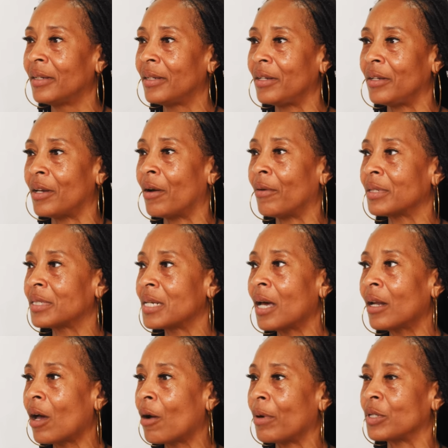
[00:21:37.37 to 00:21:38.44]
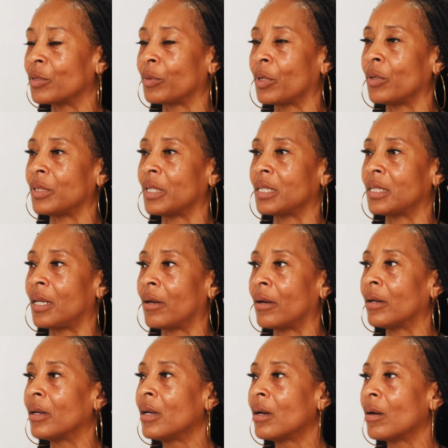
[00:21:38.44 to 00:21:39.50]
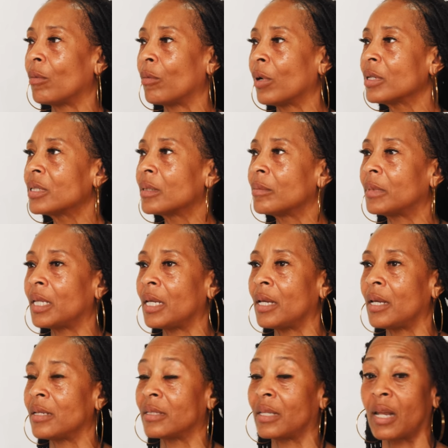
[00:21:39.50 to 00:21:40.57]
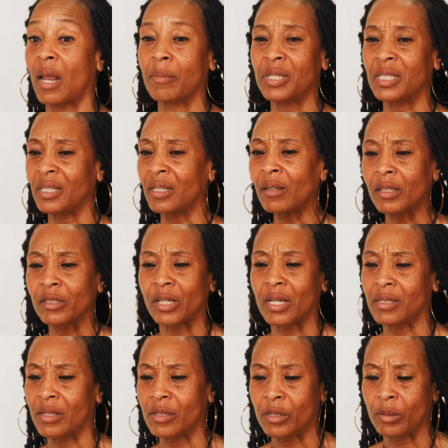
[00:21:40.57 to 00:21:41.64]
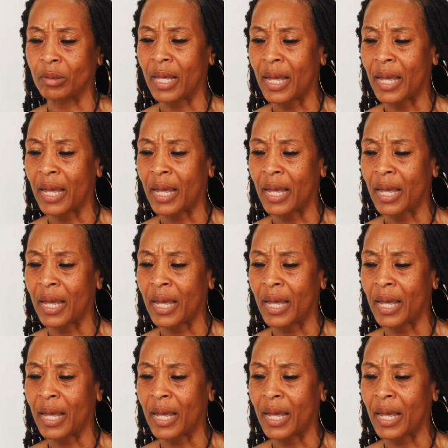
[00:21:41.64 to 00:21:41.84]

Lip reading: Mm-hmm. You know, it's not always roses. There were some things that I'm still adjusting to.